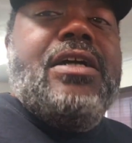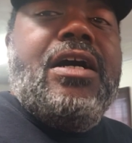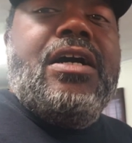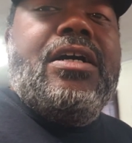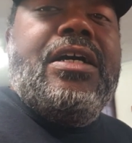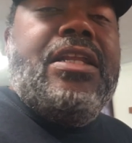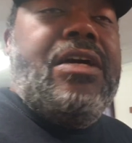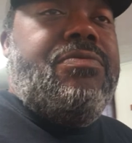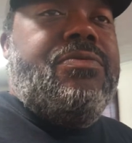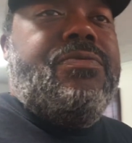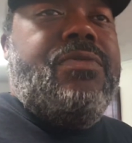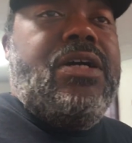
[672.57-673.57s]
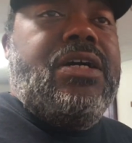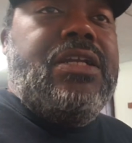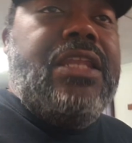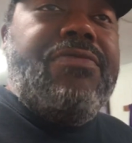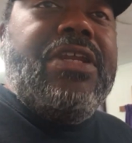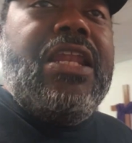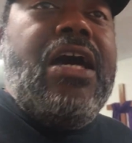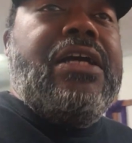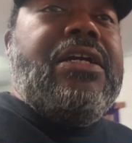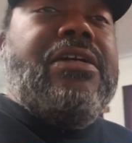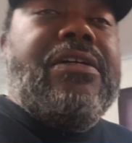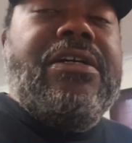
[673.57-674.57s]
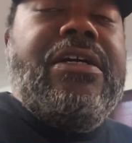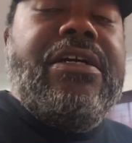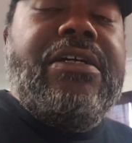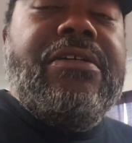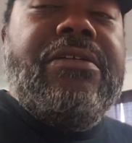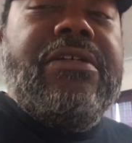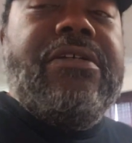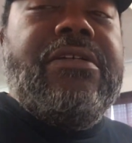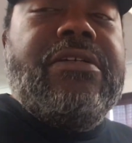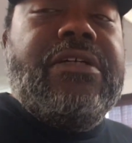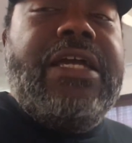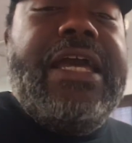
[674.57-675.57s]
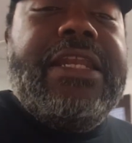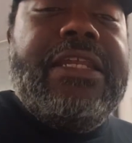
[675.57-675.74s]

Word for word: uh, 11 uh, uh, 11 o'clock and